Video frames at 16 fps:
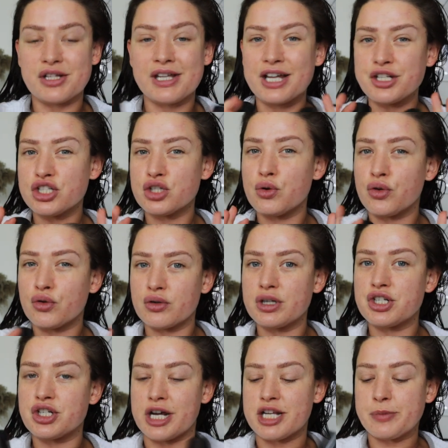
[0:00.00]
They actually do three
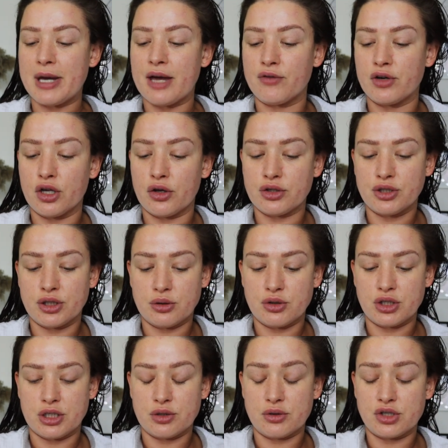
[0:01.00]
shades, but I've only got the two
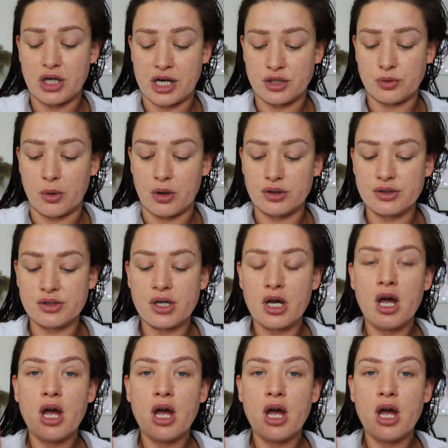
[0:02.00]
shades ones.